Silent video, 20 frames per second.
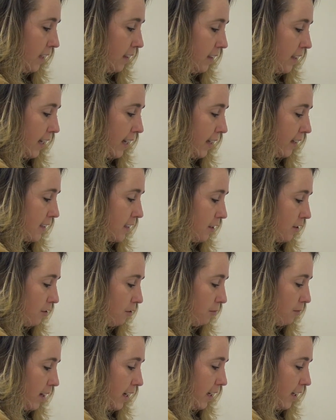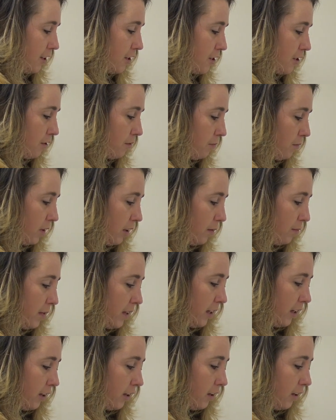that the range will
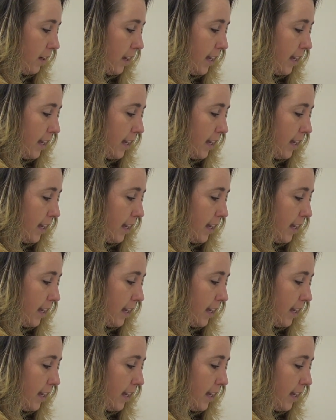appear